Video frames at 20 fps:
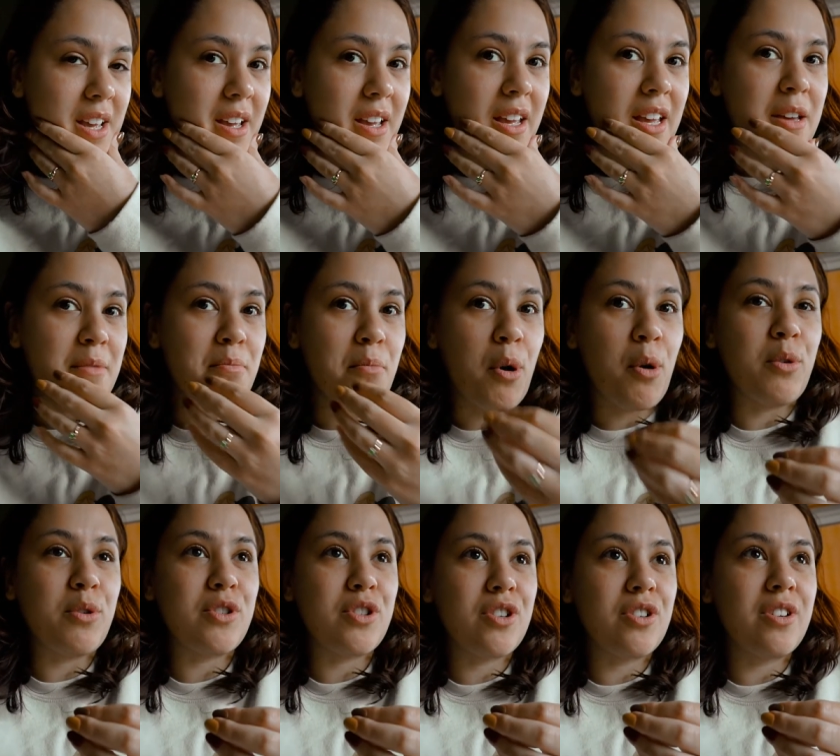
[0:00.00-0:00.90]

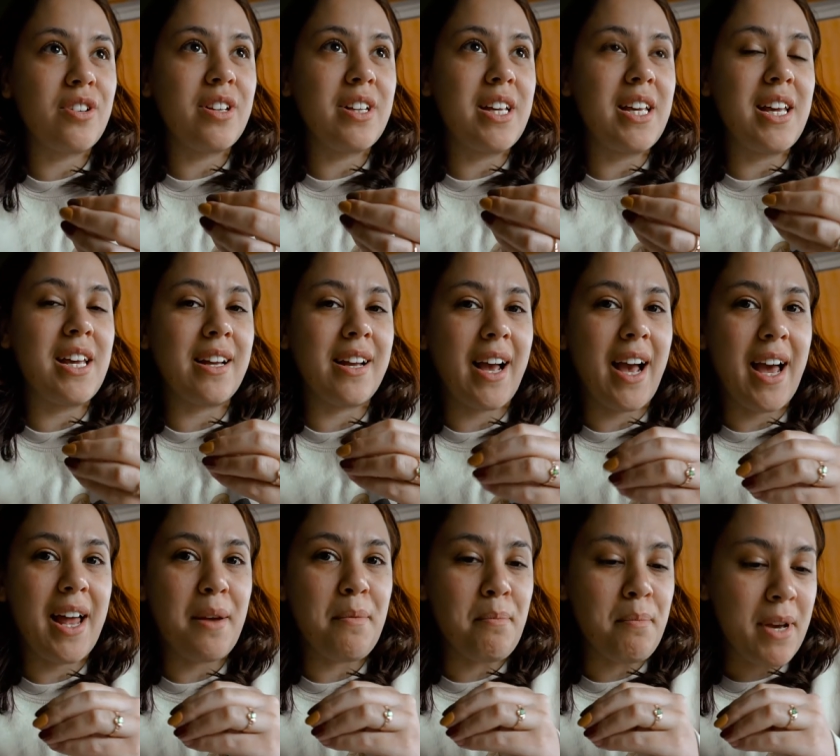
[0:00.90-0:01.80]
emotionally it
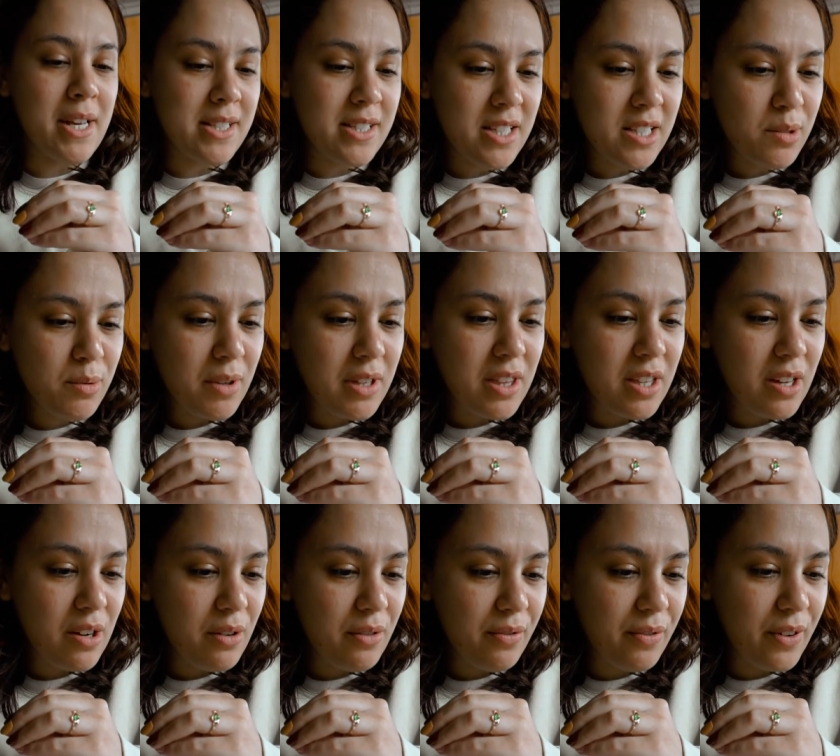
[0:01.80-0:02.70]
kind of messes with
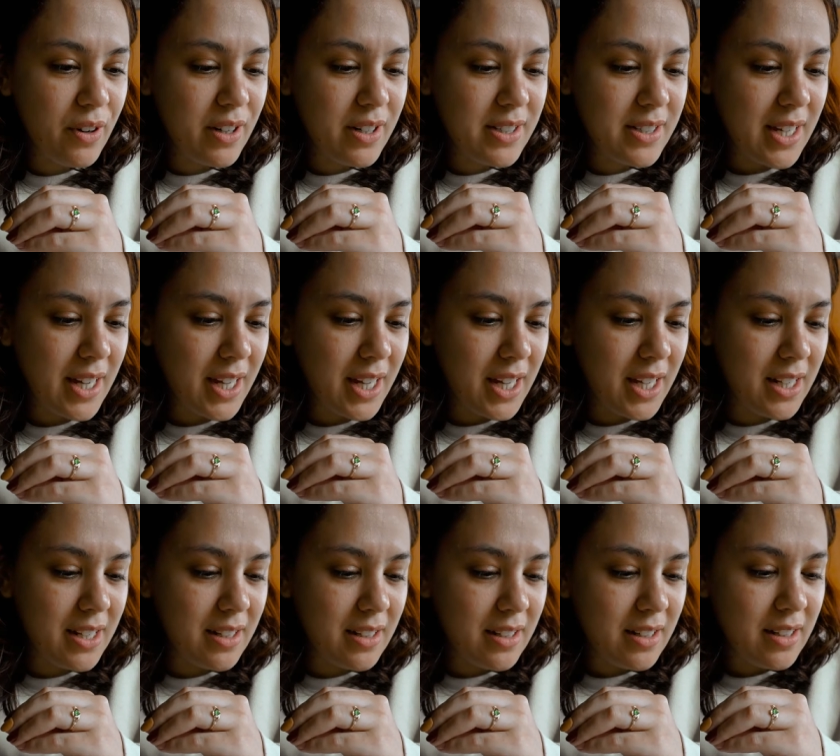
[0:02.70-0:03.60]
you for a
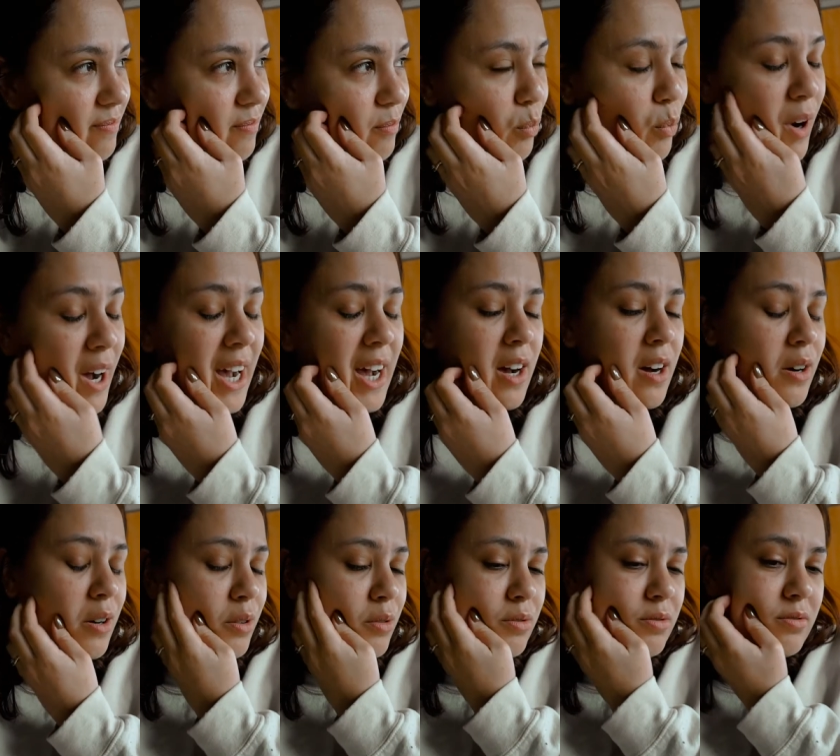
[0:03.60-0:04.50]
second.
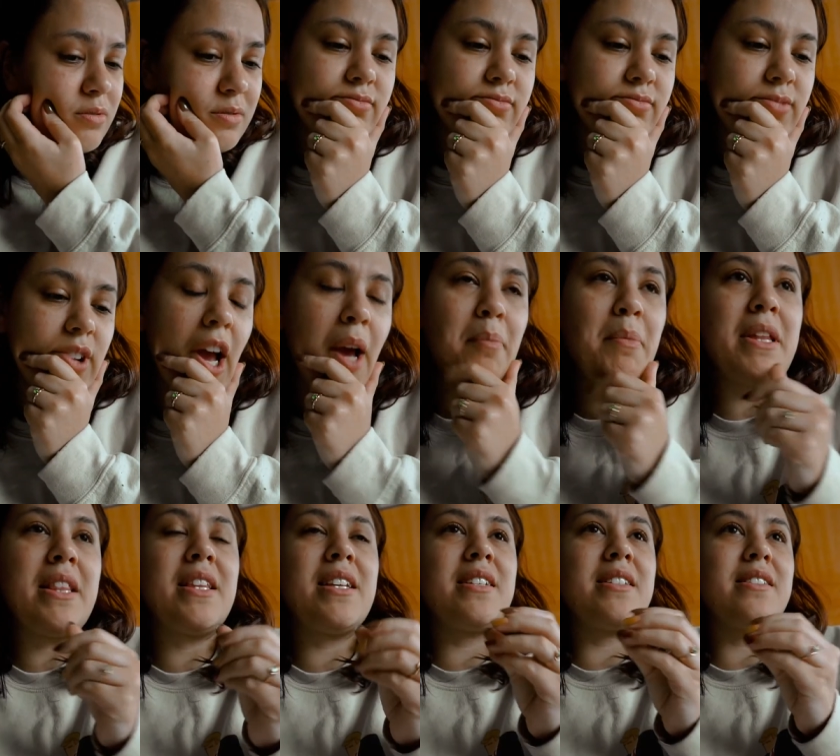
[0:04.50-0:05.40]
Wow. I
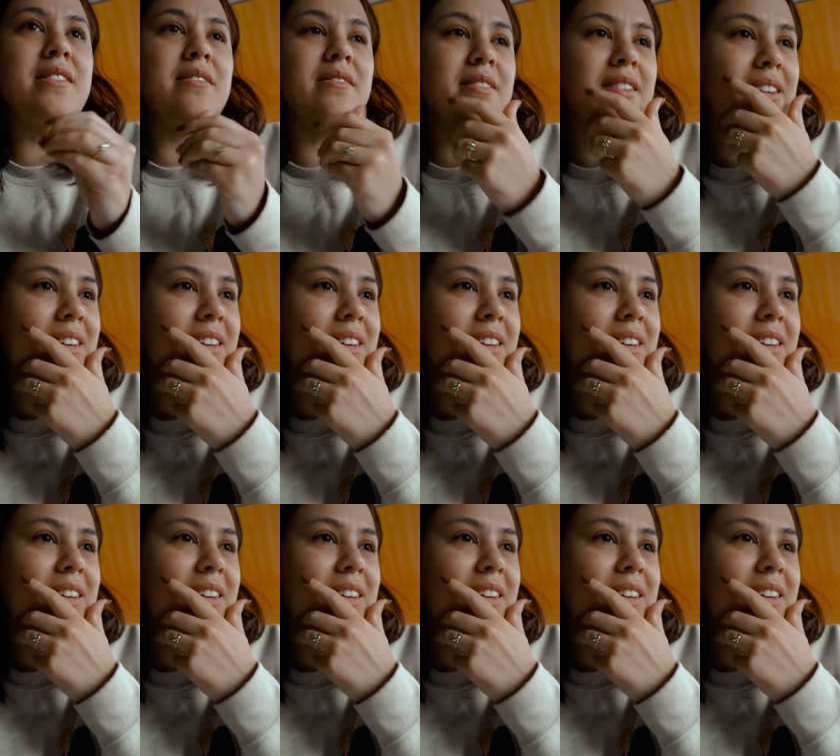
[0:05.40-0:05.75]
mean this,